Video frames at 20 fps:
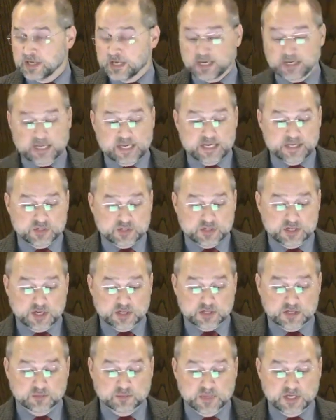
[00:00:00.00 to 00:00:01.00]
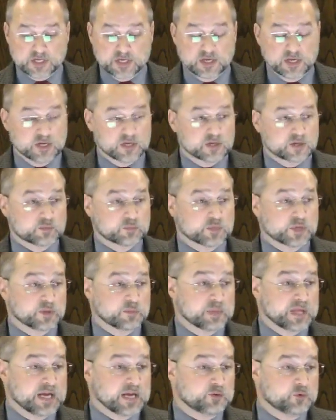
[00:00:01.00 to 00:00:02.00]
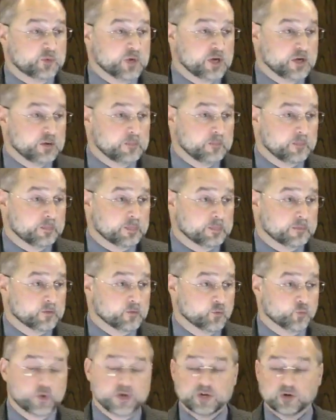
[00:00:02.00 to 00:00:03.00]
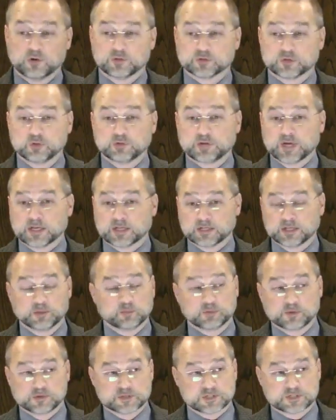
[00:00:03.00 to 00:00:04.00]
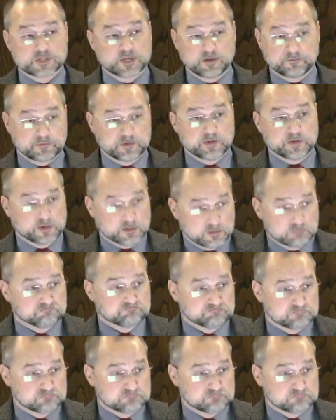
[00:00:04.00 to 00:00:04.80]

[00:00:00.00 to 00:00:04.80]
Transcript: And he said to me, Brother Blackwell, we don't do that liberal stuff here.